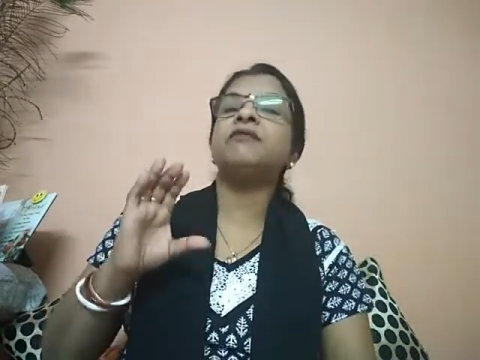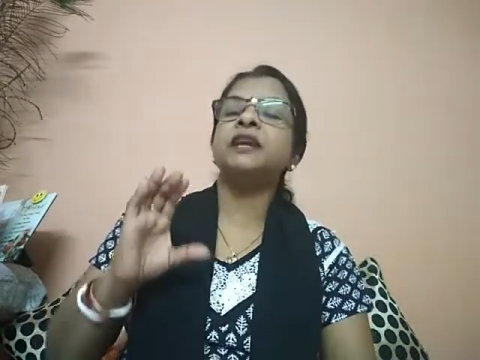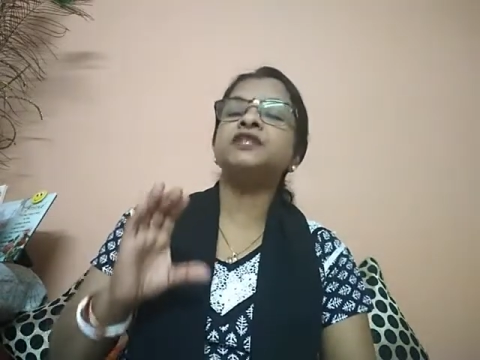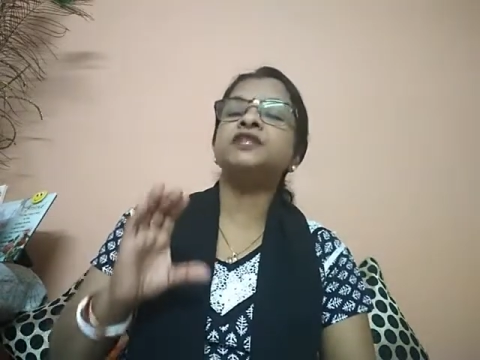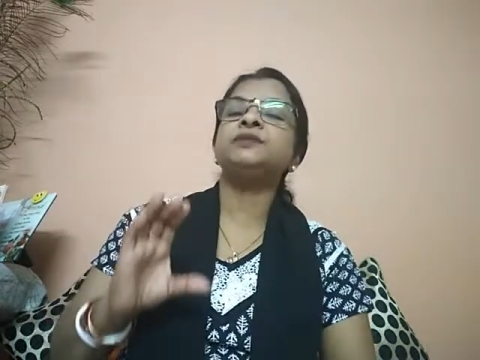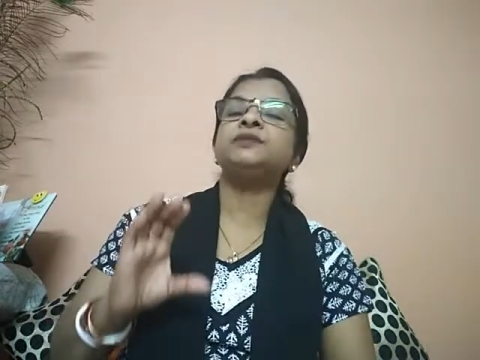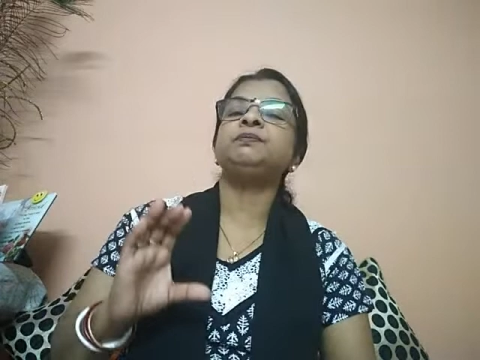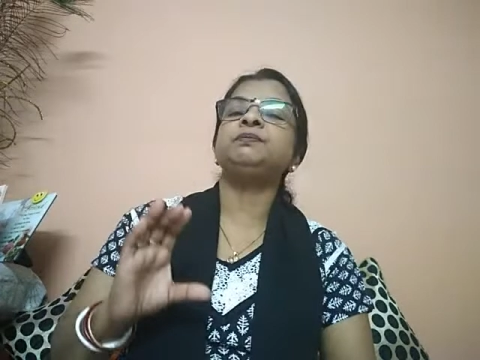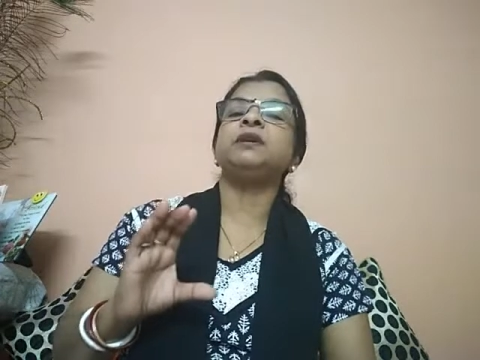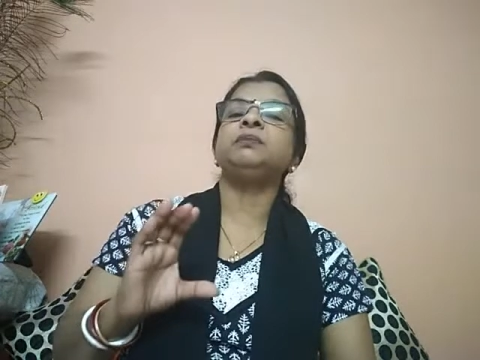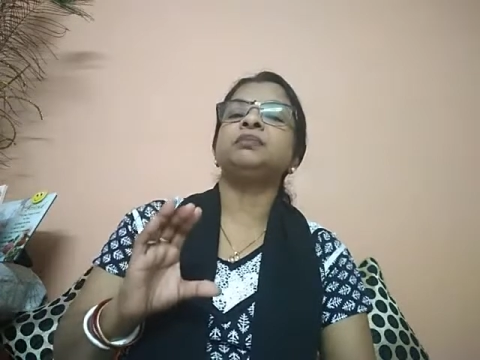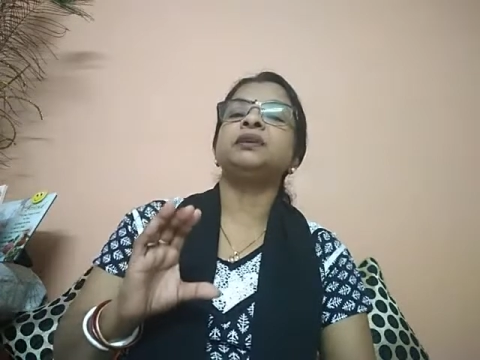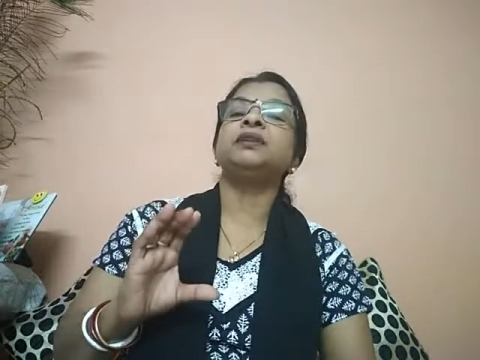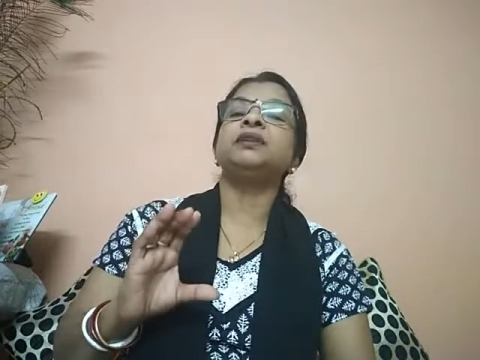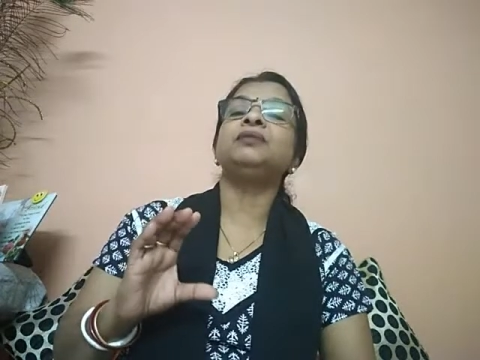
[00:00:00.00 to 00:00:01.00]
people
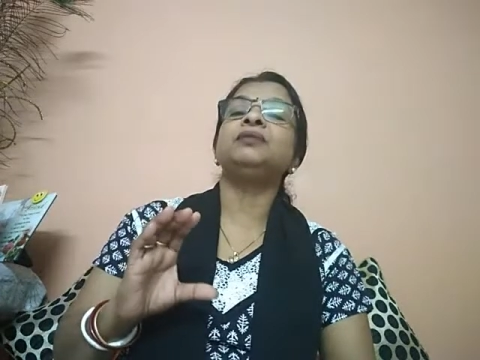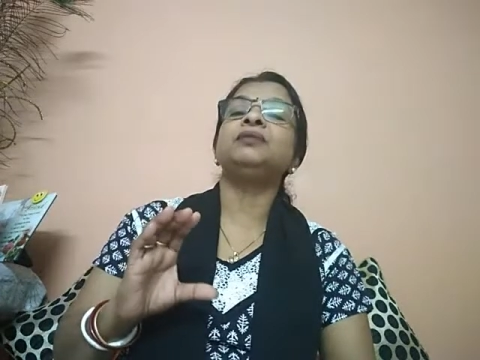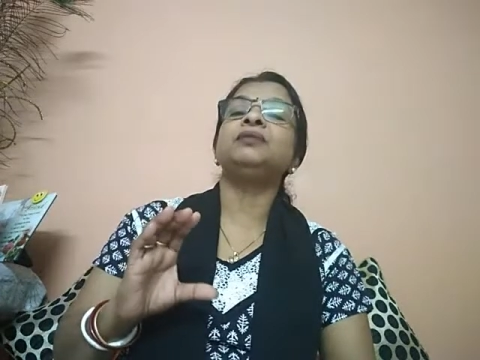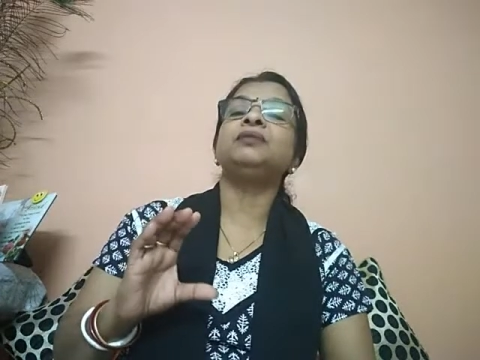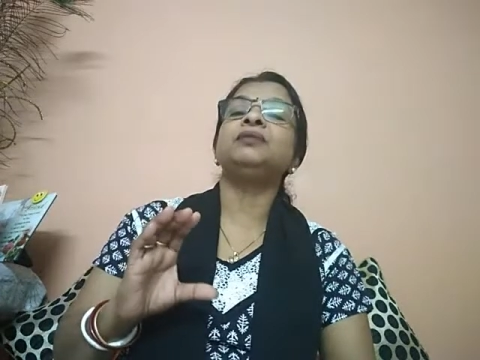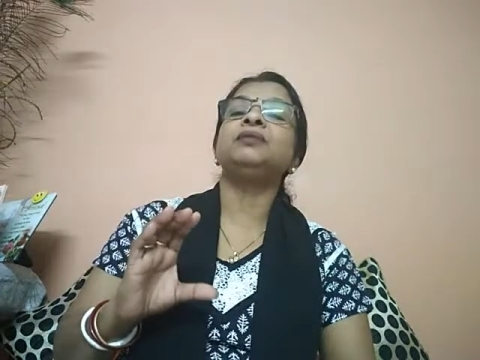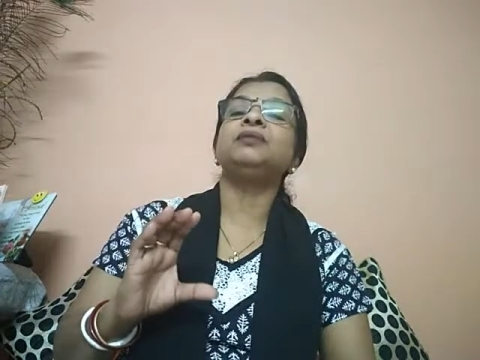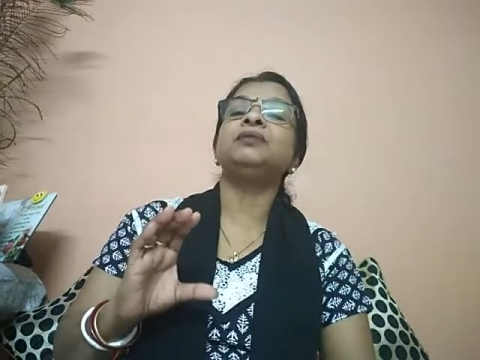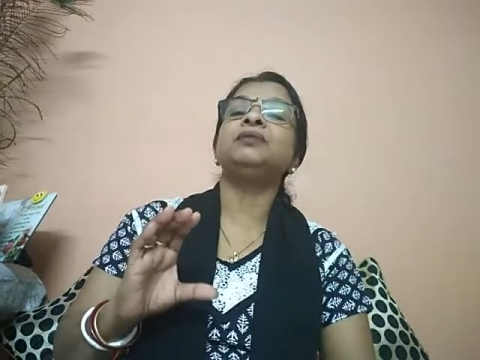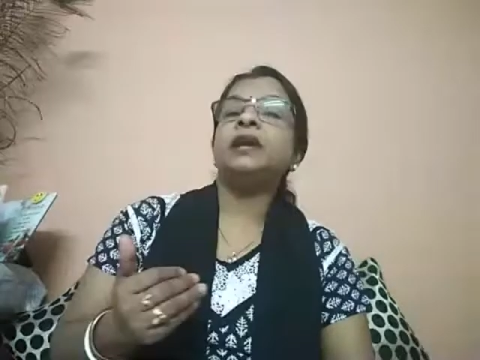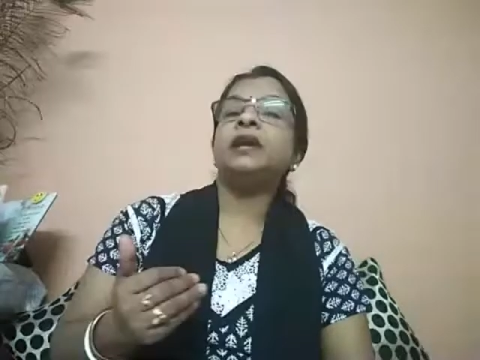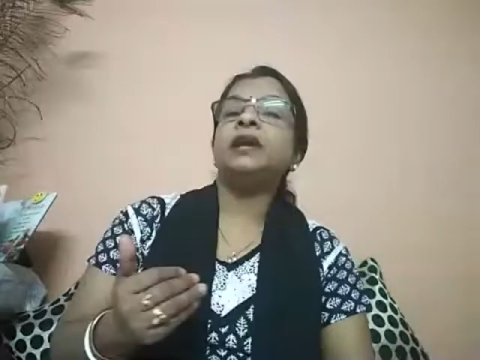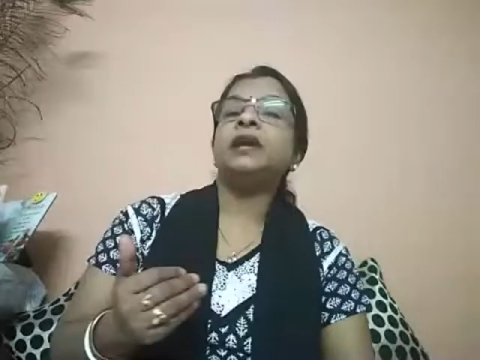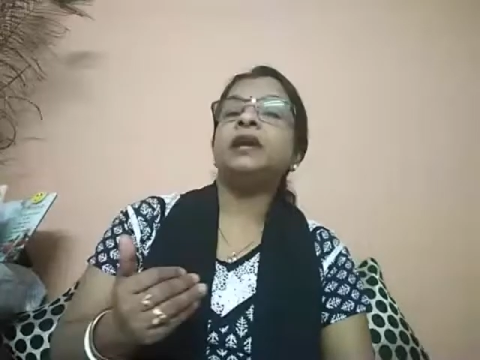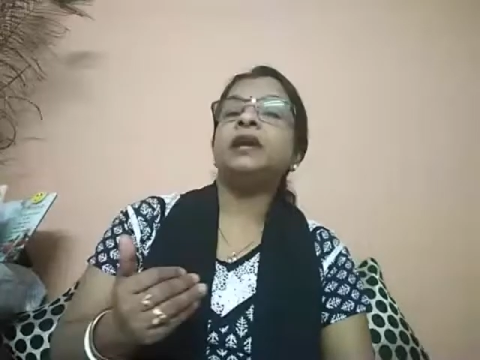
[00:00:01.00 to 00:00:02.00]
were rich
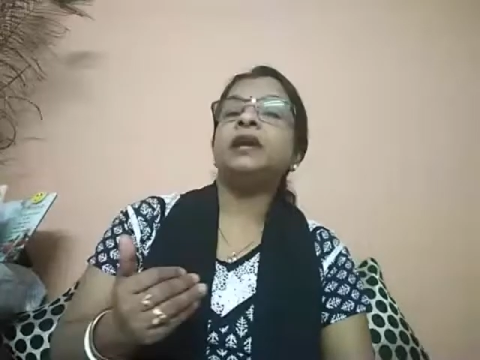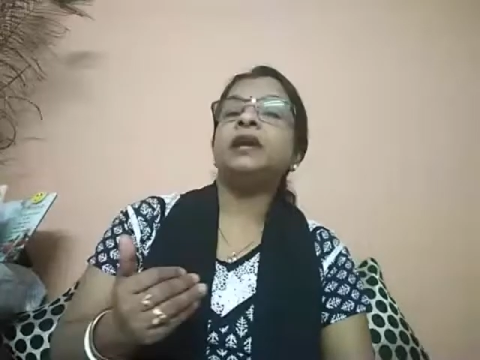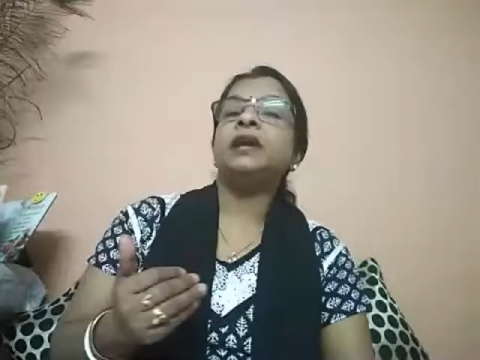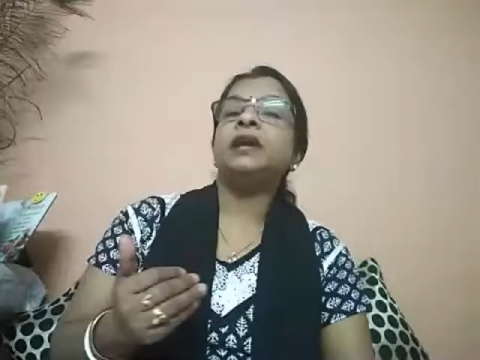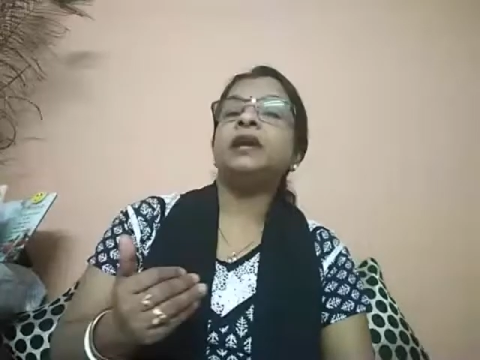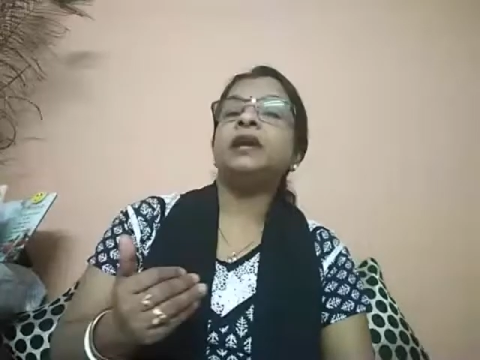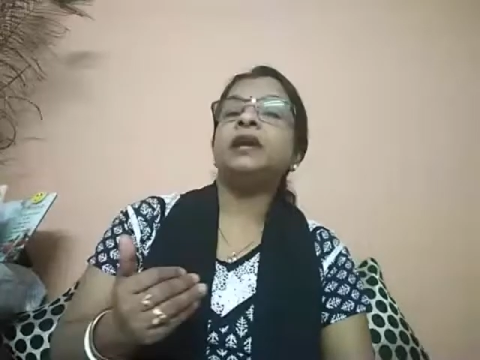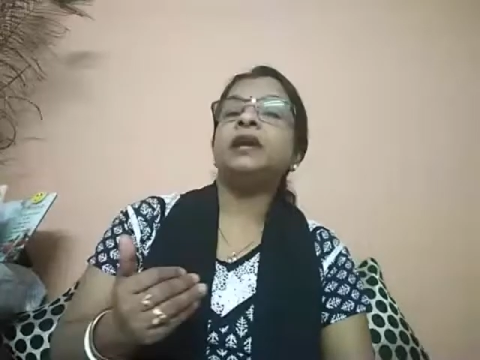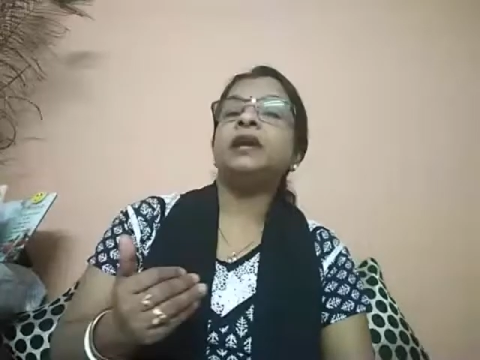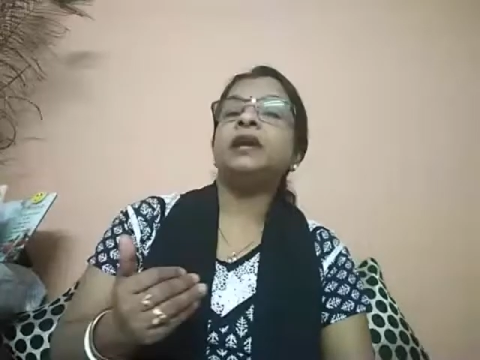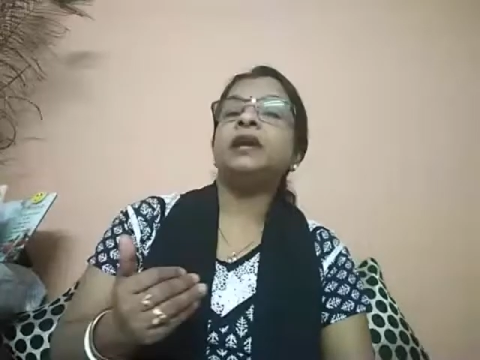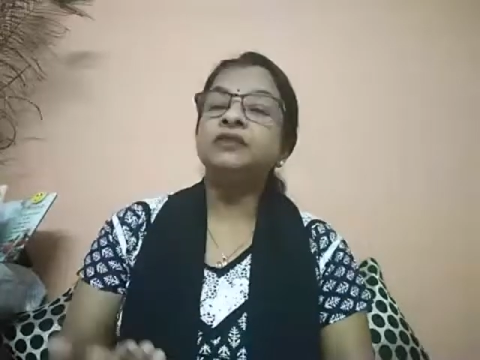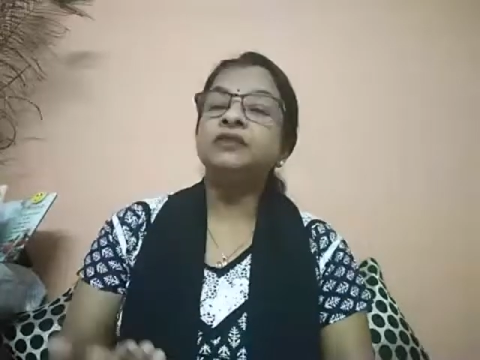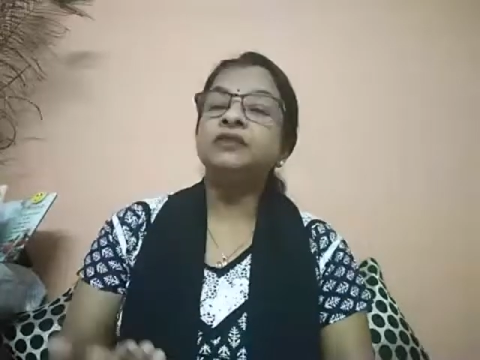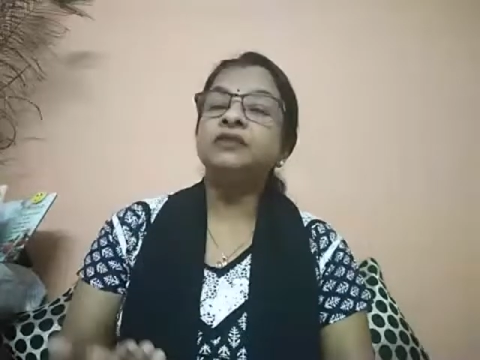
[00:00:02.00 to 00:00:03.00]

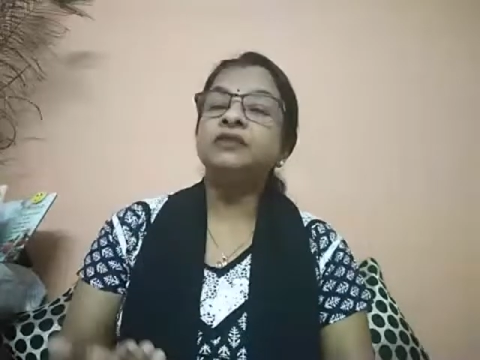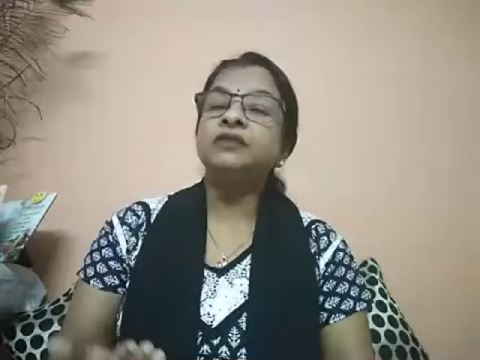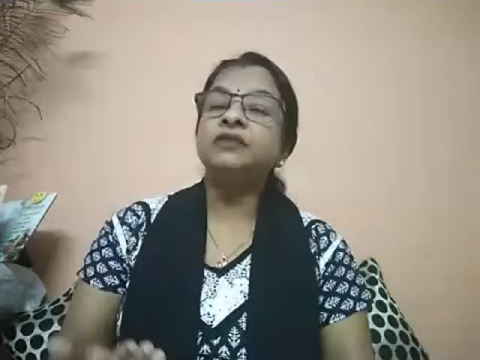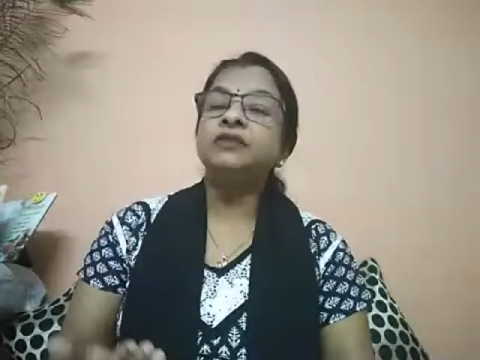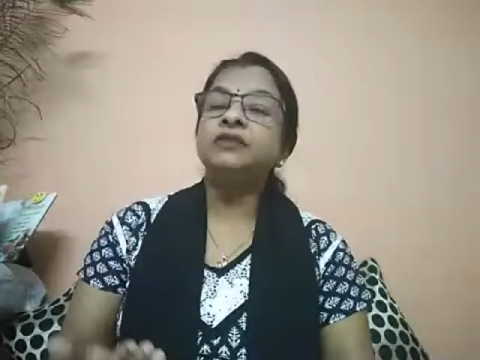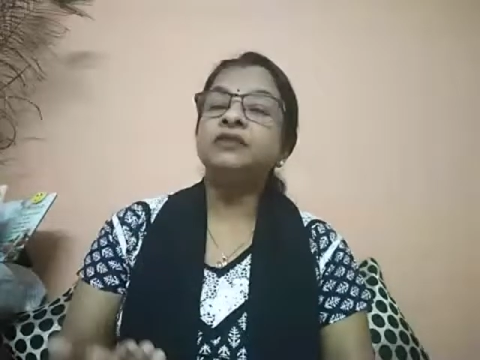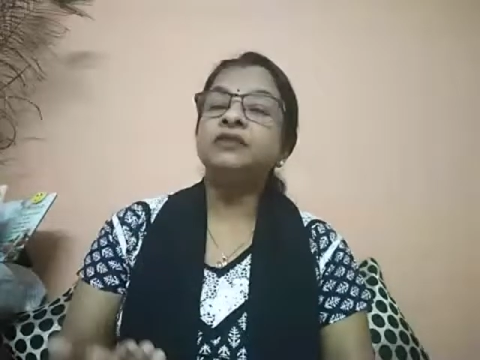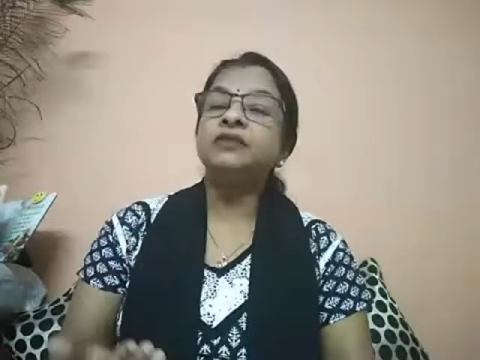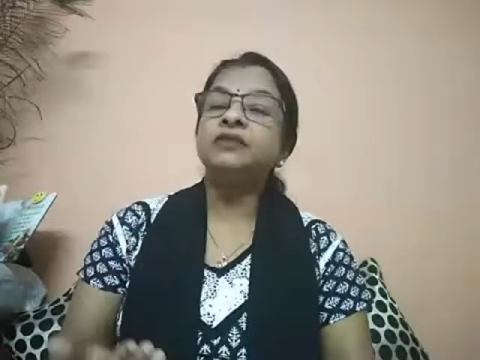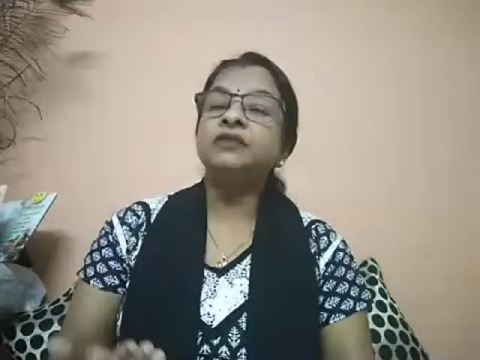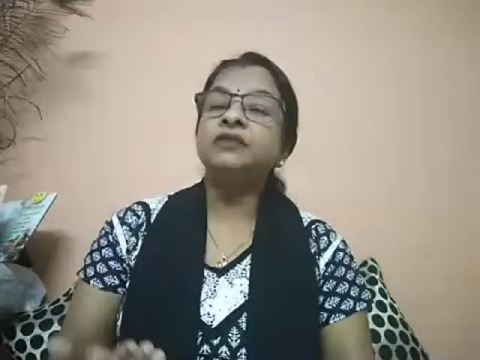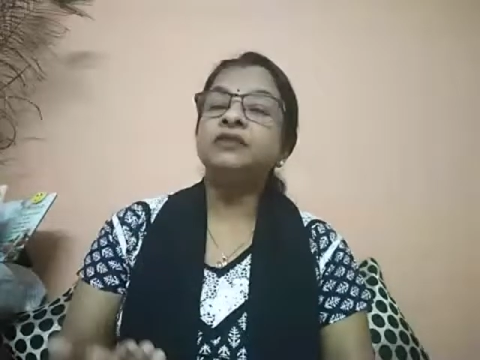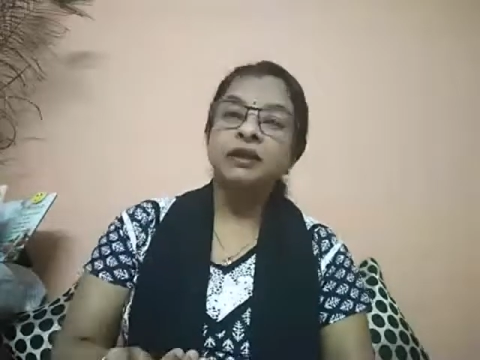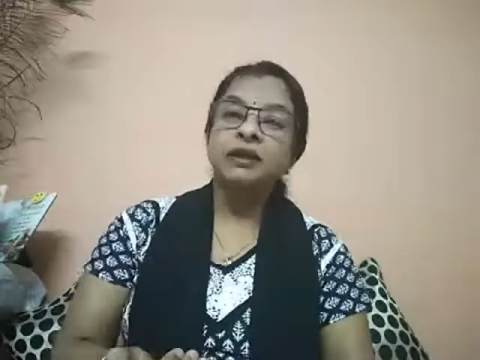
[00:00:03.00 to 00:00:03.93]
facility